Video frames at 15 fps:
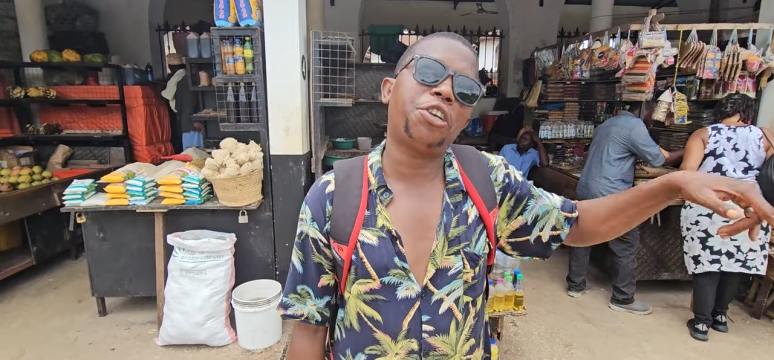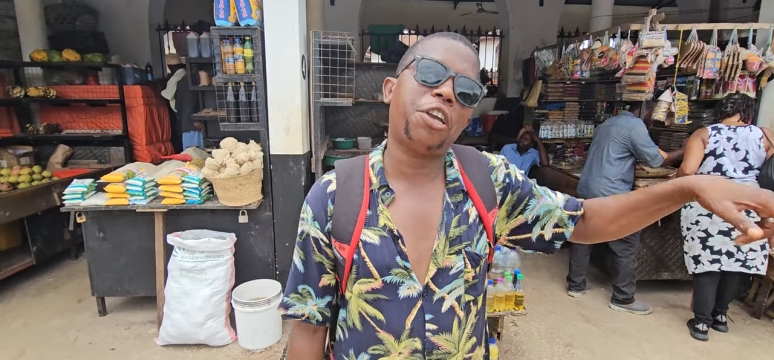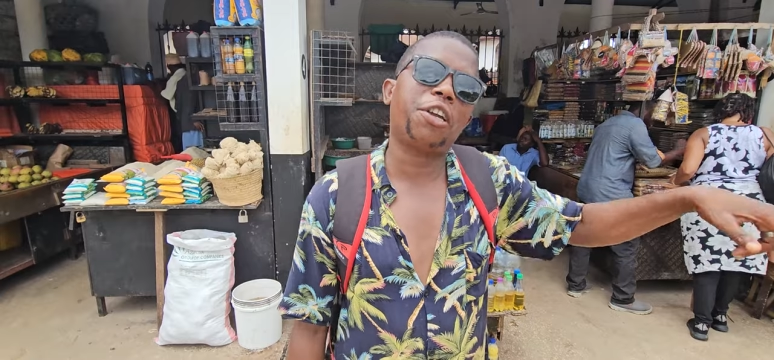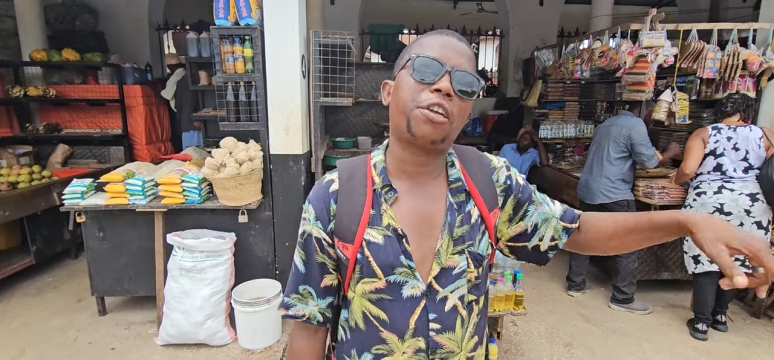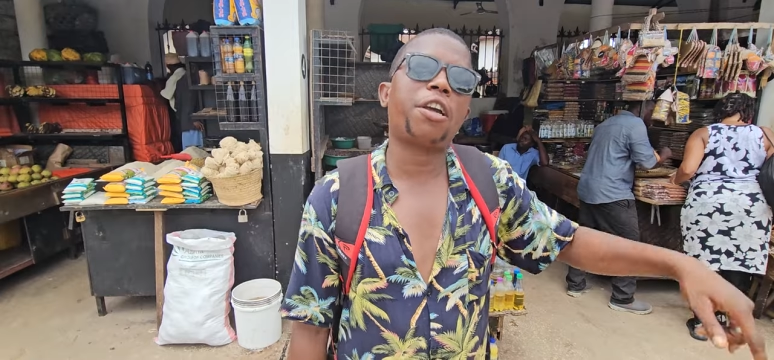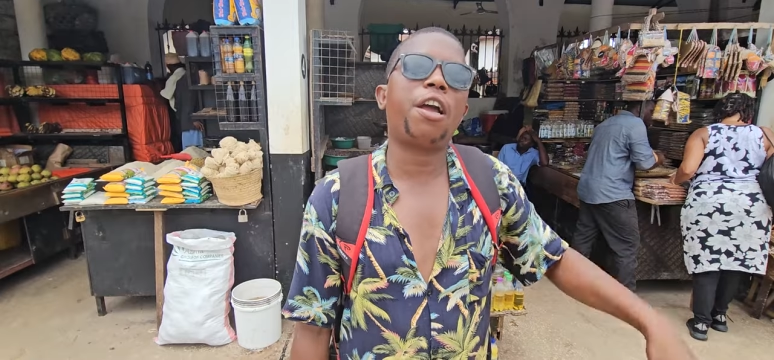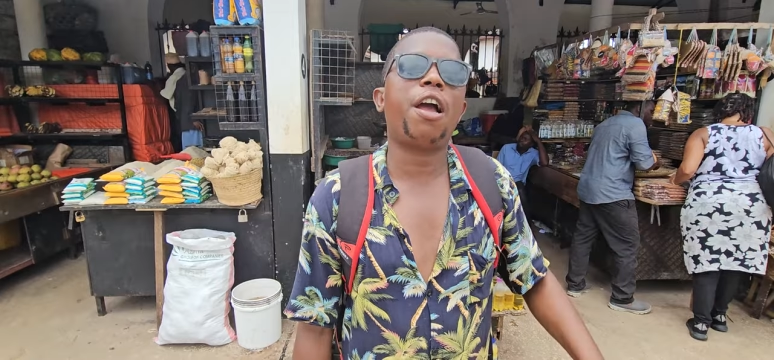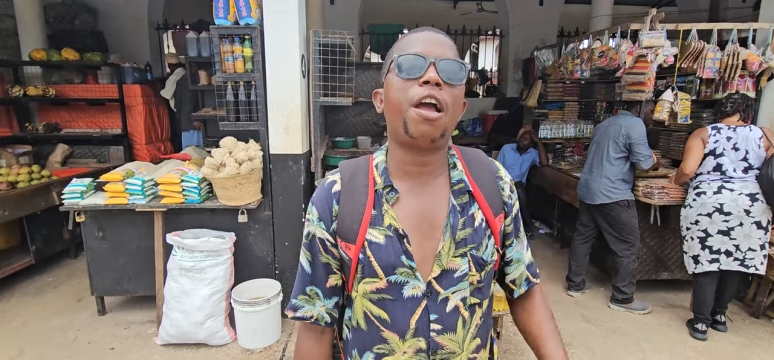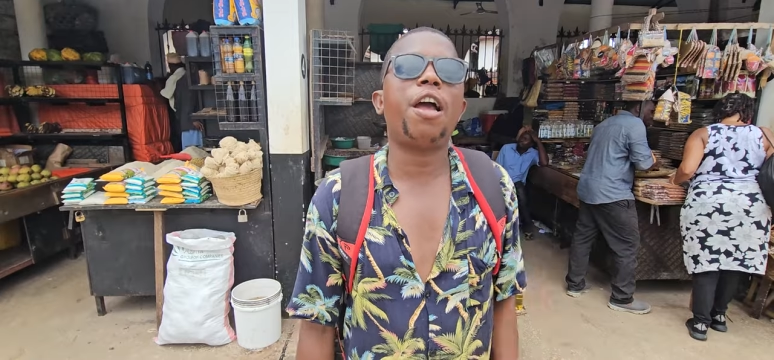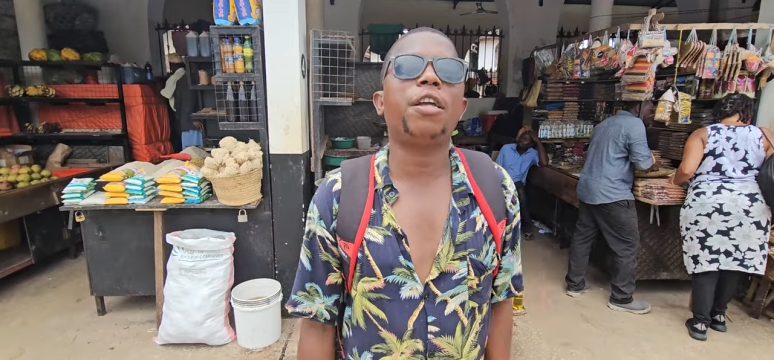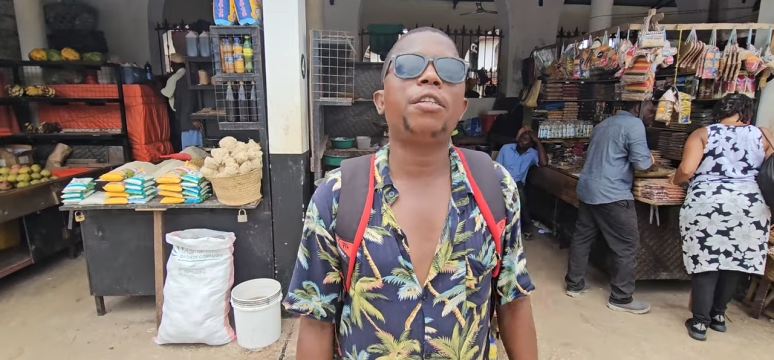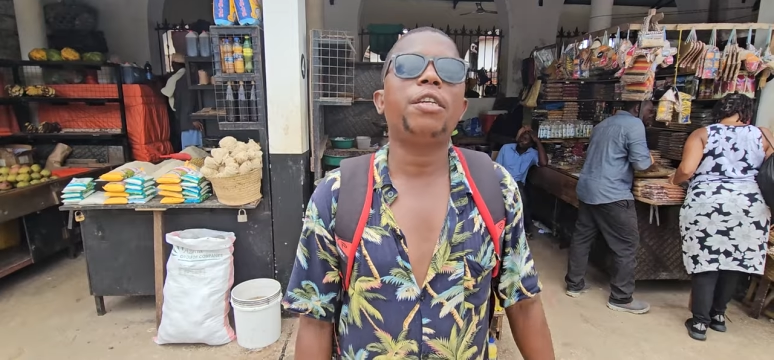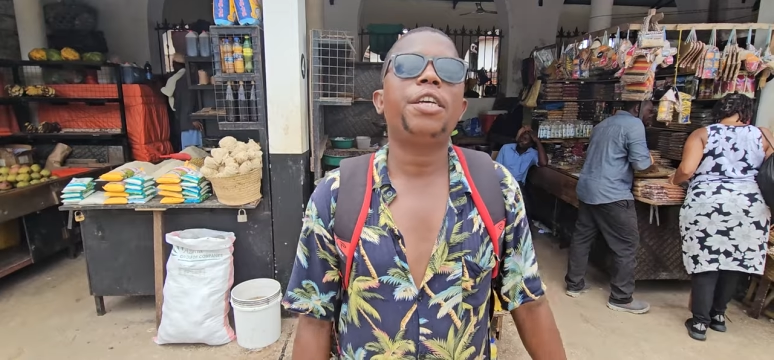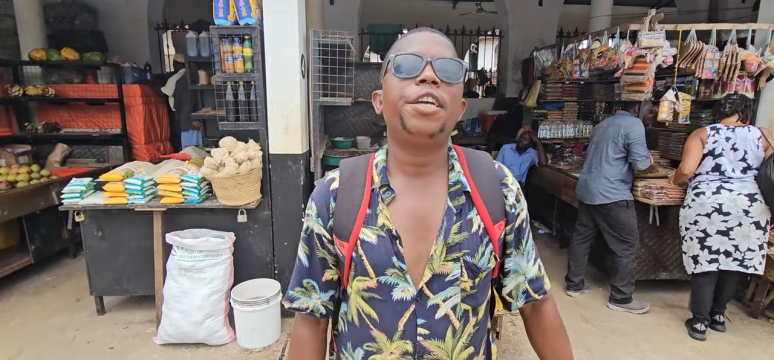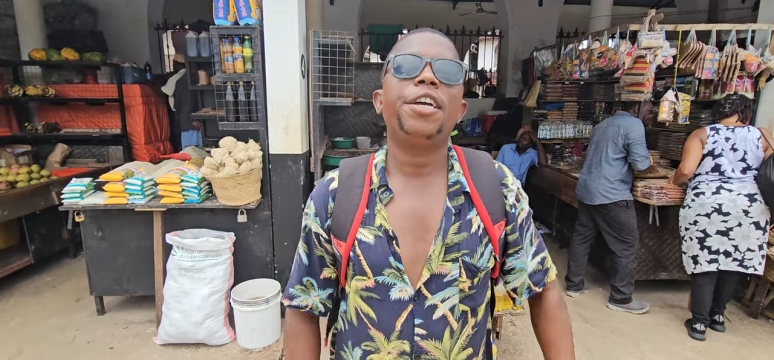chicken.
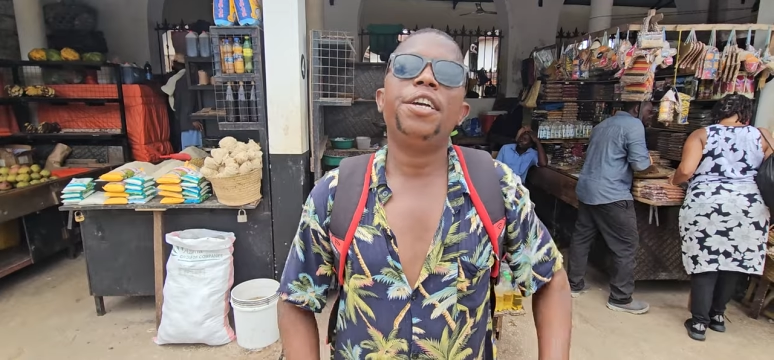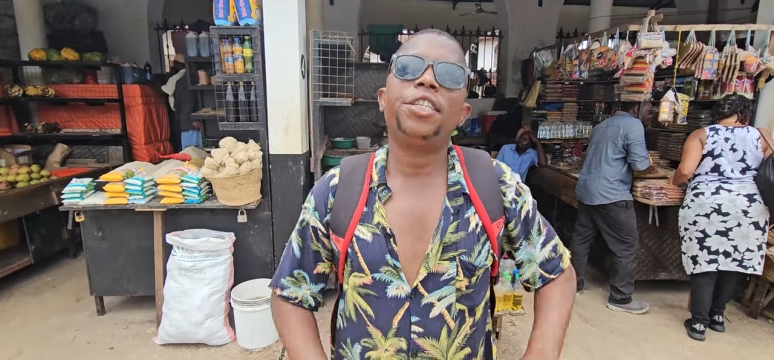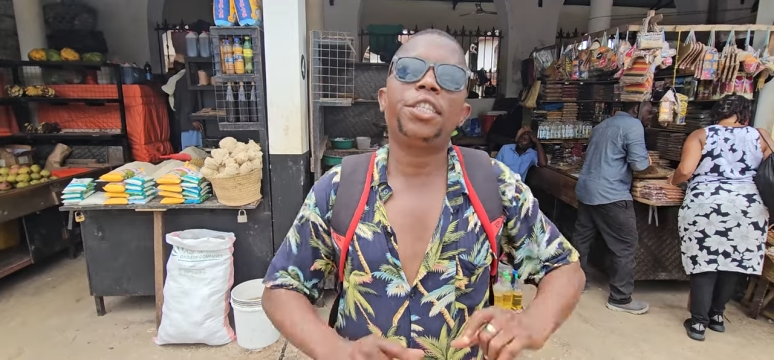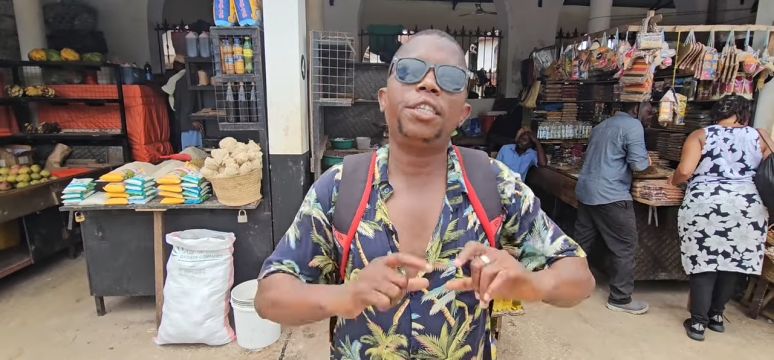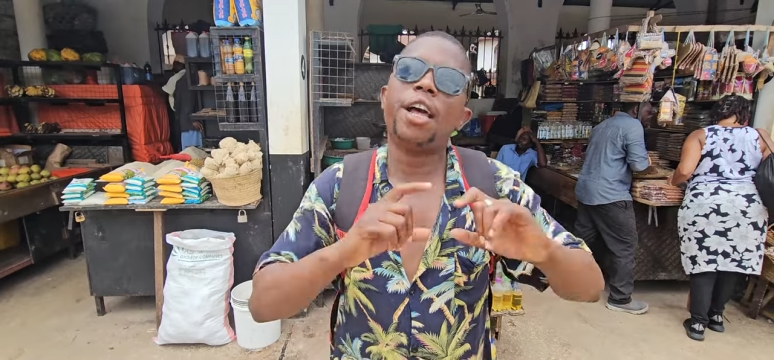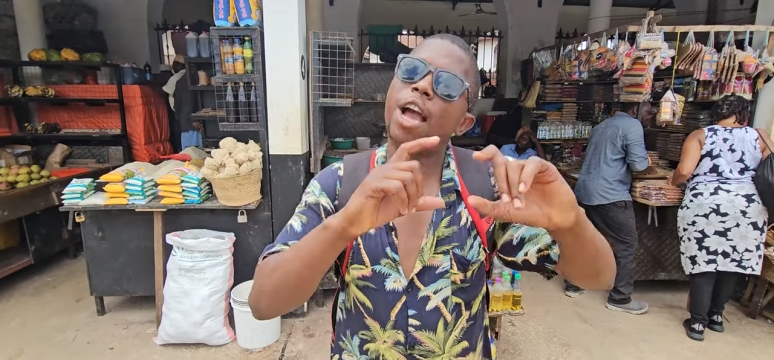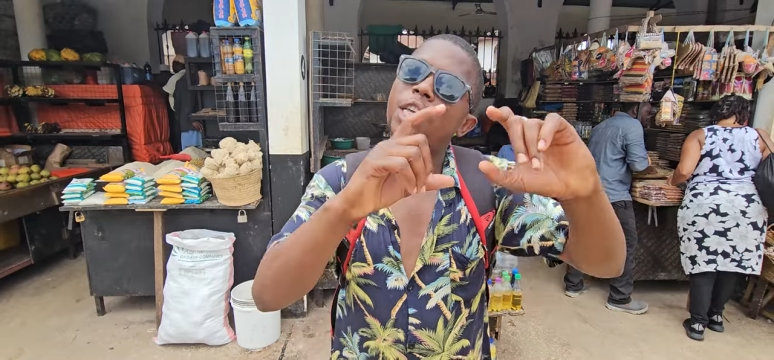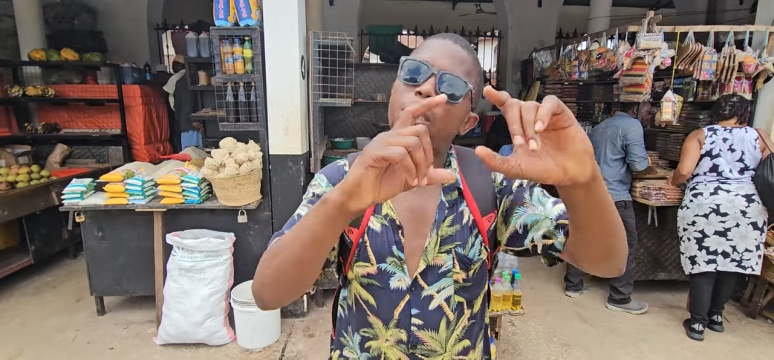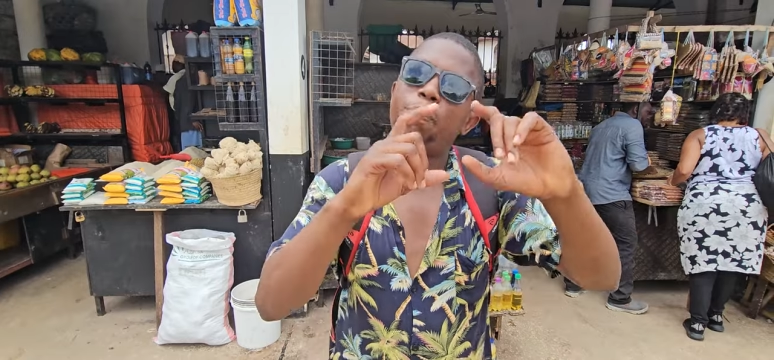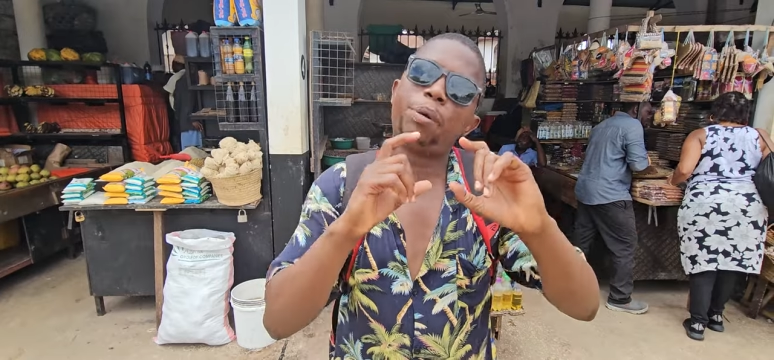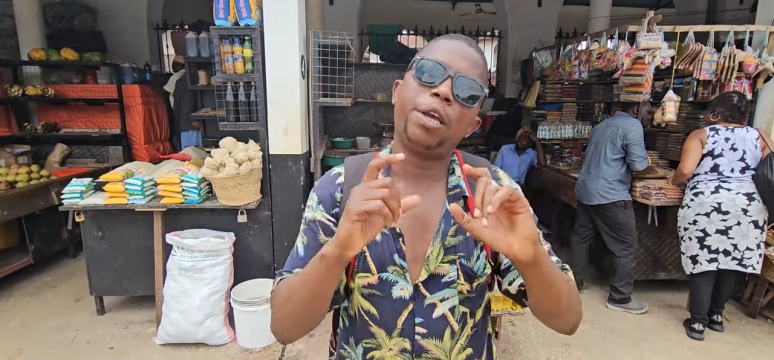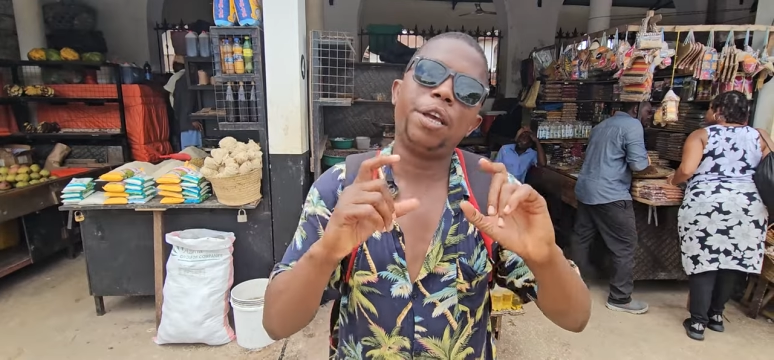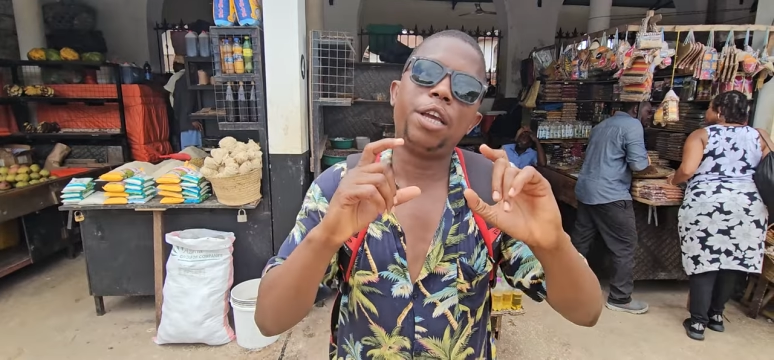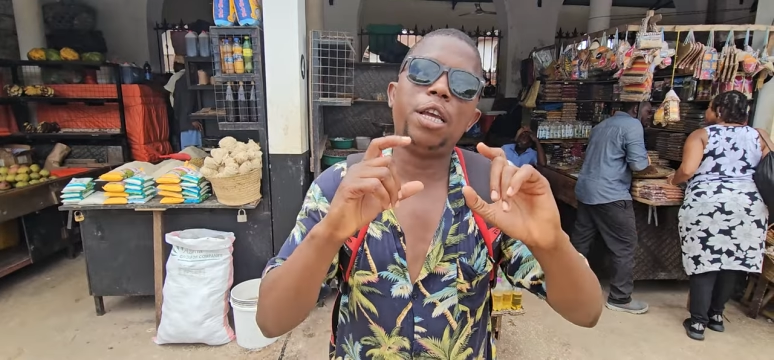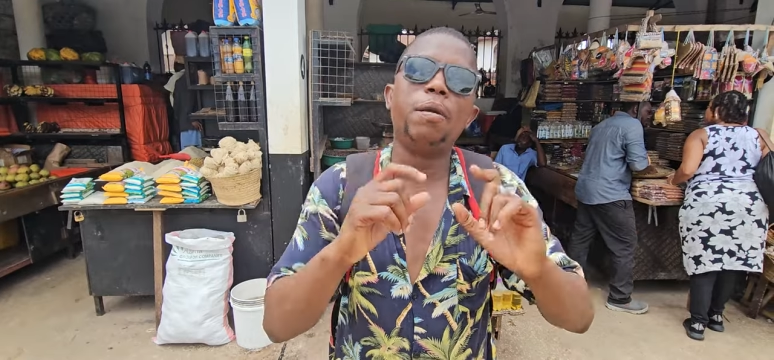It's nice
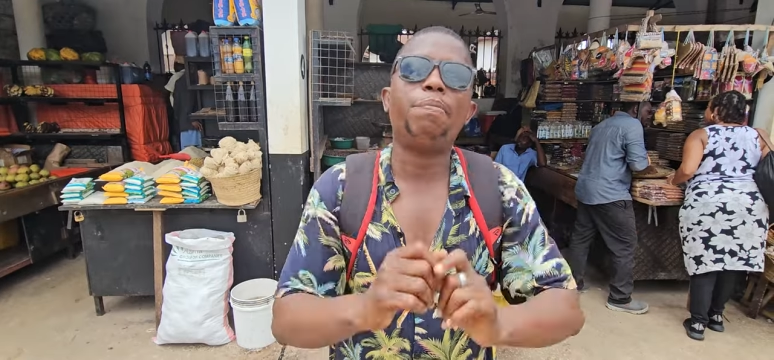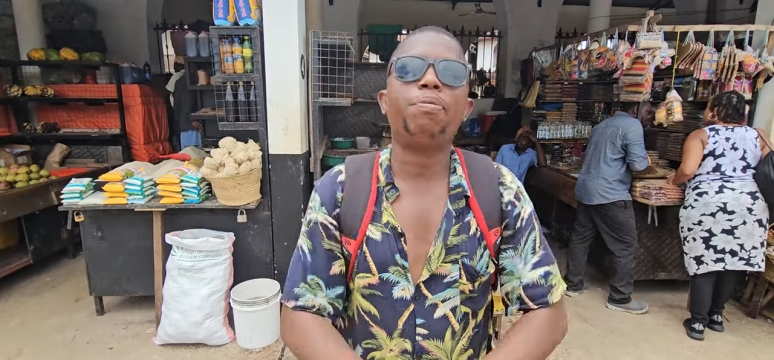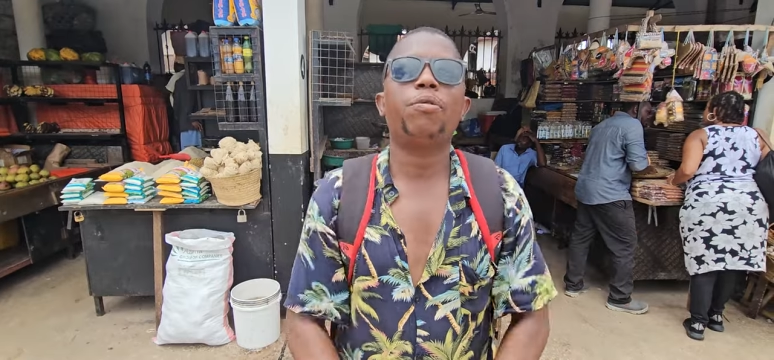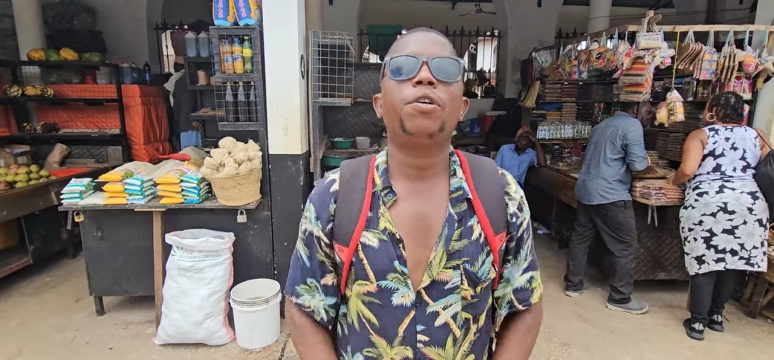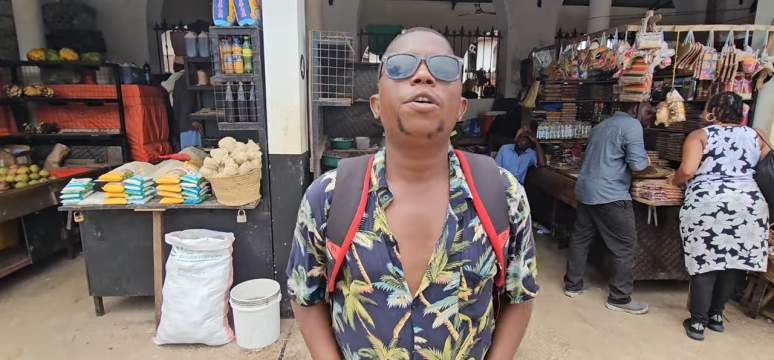pig.